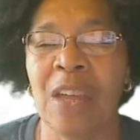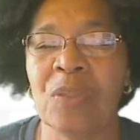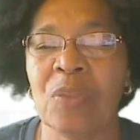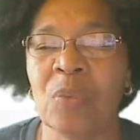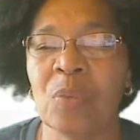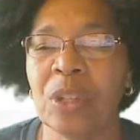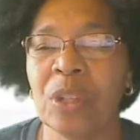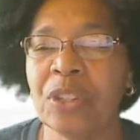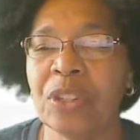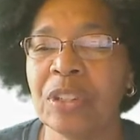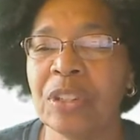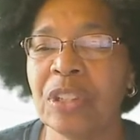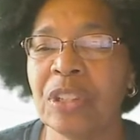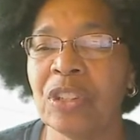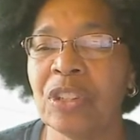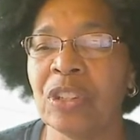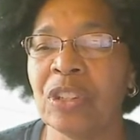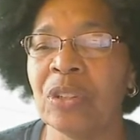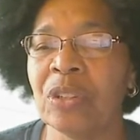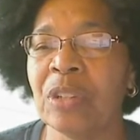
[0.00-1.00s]
what you can
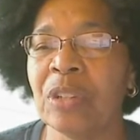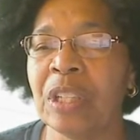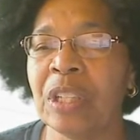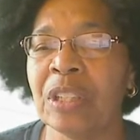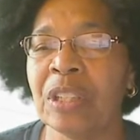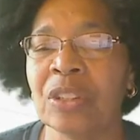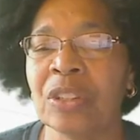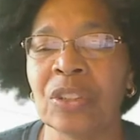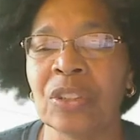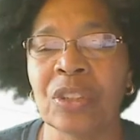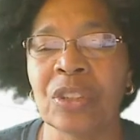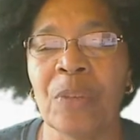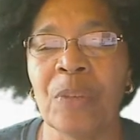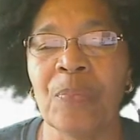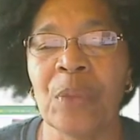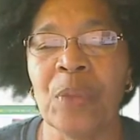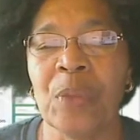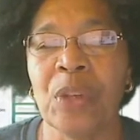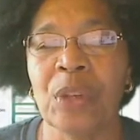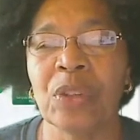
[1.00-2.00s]
do is
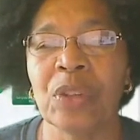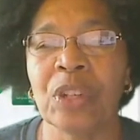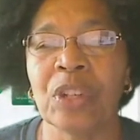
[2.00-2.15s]
you